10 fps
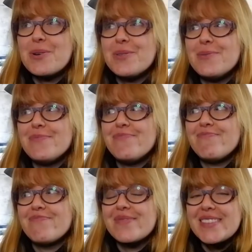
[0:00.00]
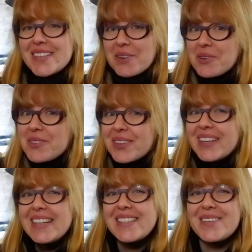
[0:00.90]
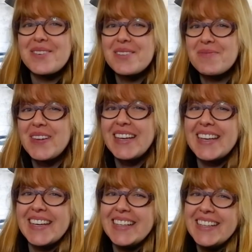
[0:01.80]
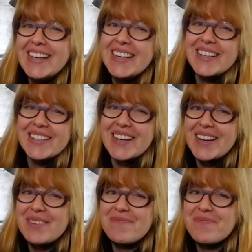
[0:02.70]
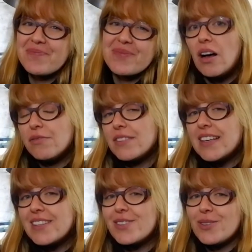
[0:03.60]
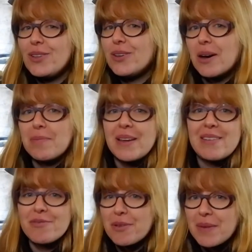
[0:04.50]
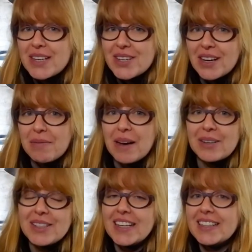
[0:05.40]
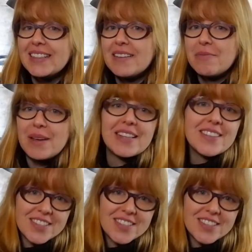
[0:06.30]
own territory, so to speak, of things to look up information about and make